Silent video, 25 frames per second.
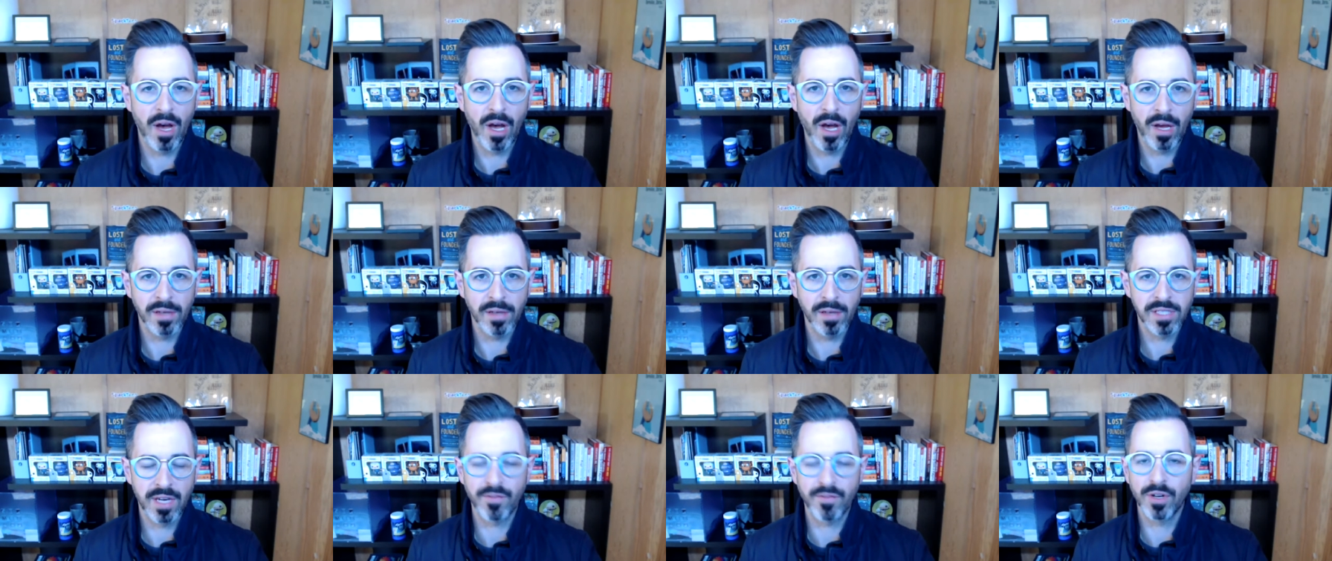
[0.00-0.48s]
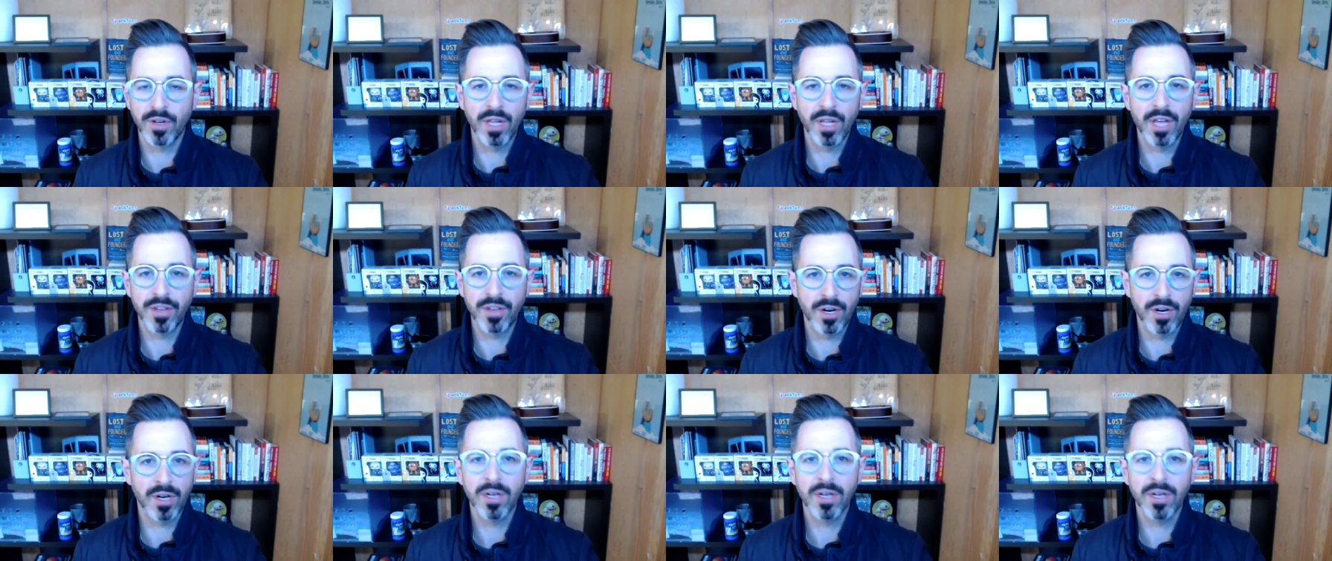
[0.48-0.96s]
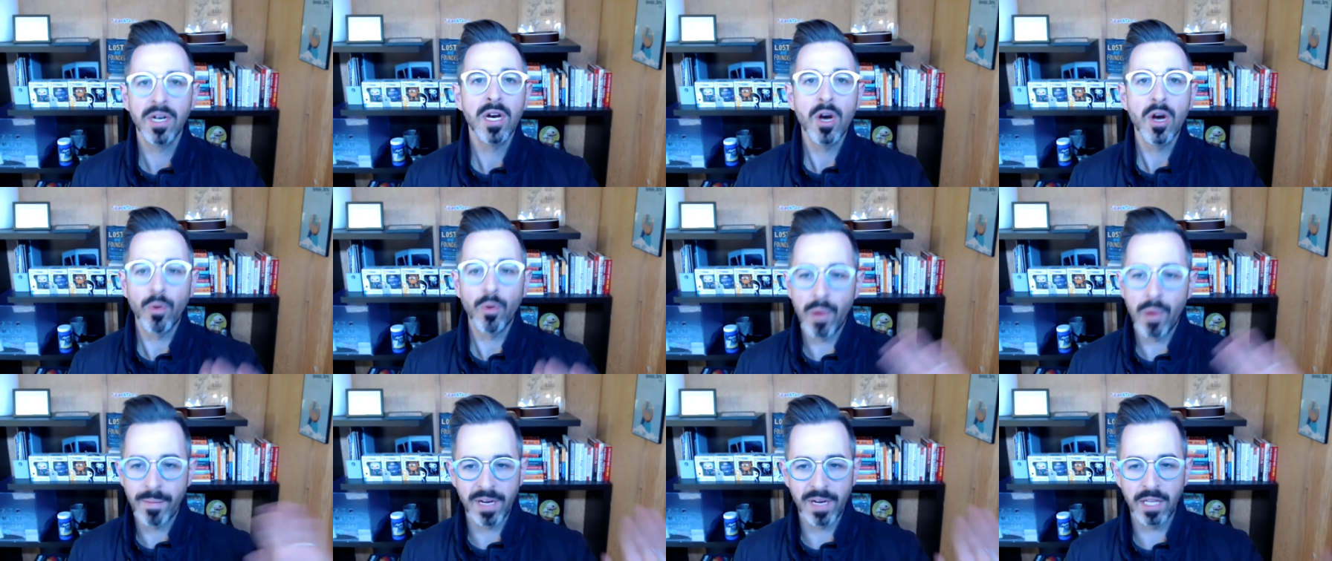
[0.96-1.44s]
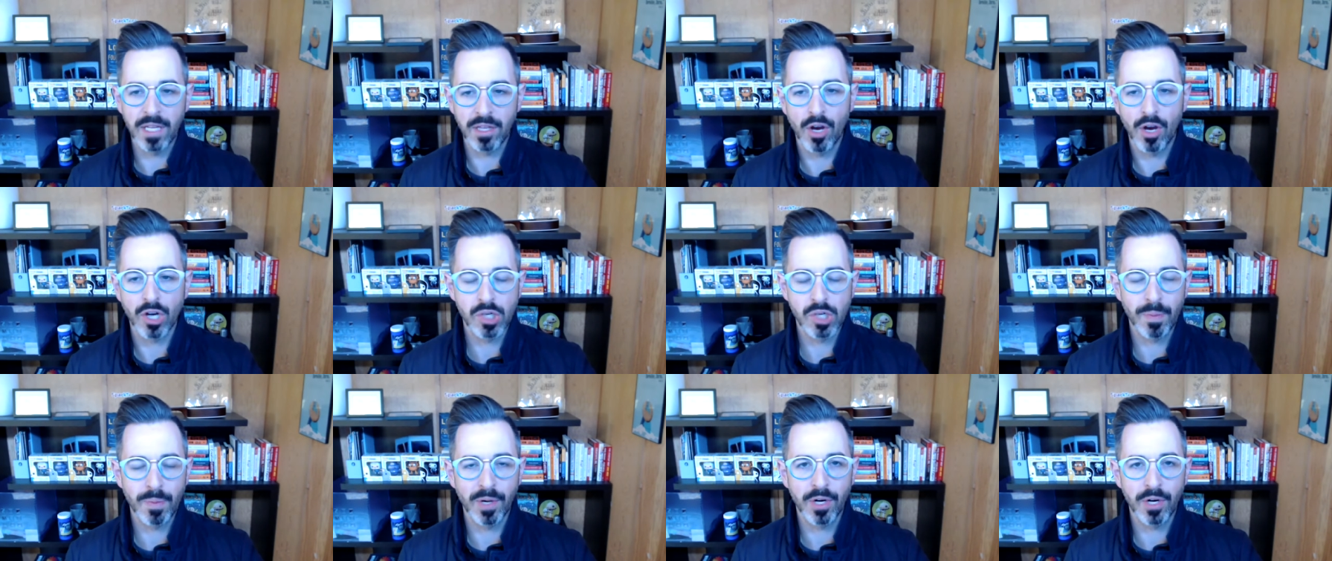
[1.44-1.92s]
several other women in the
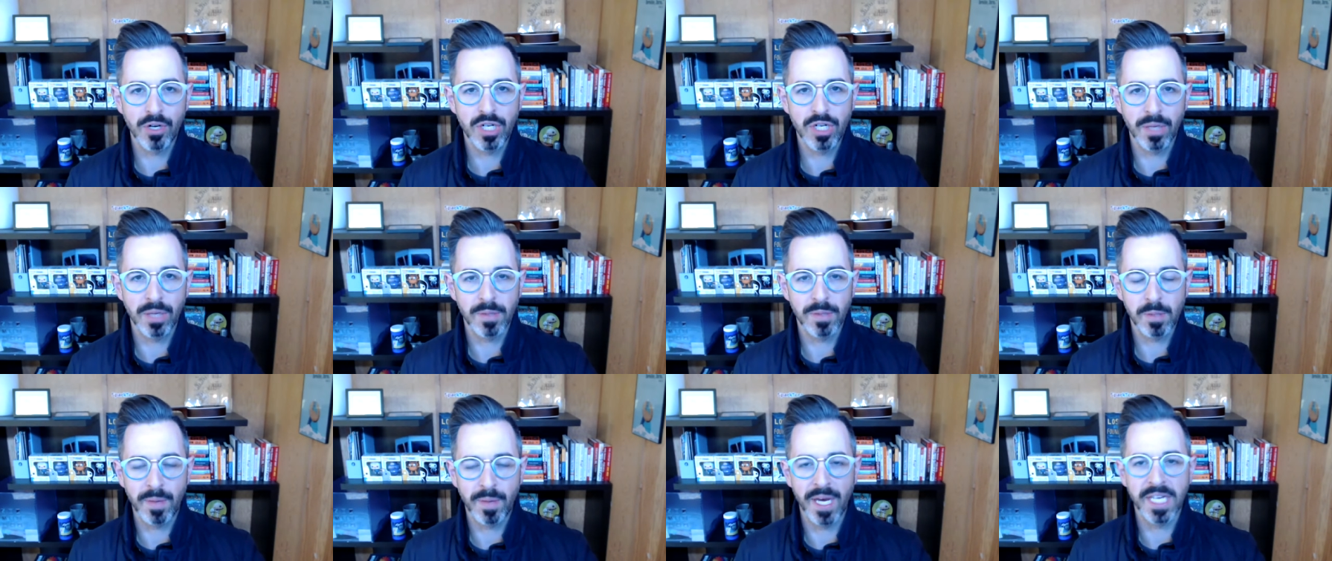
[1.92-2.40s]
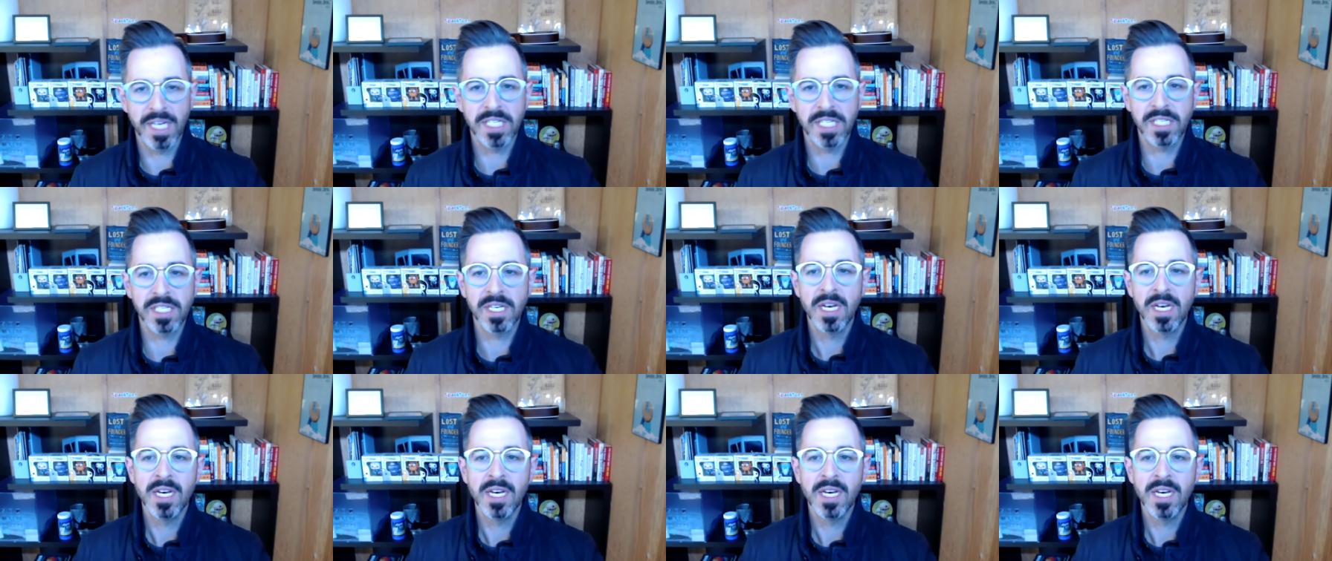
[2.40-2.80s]
entrepreneurship space,